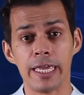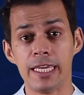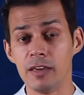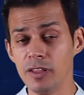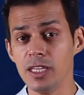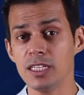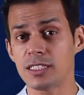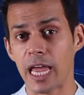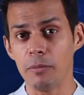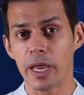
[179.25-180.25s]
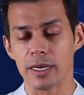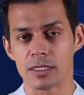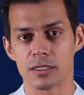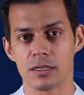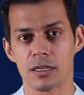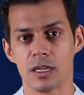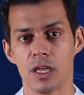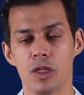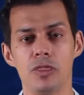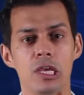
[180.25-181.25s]
Given these timelines,
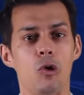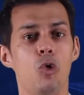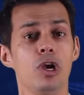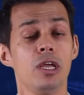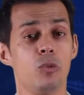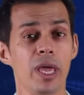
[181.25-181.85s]
the only